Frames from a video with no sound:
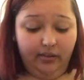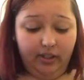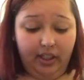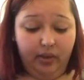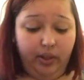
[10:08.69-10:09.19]

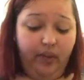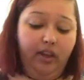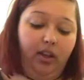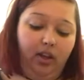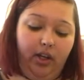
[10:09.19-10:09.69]
I do have
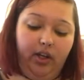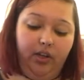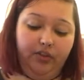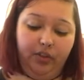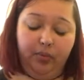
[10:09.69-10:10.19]
a lot
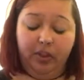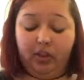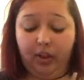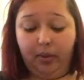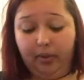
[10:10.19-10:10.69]
of room in the
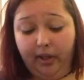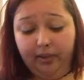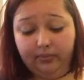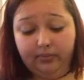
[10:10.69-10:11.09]
crock pot.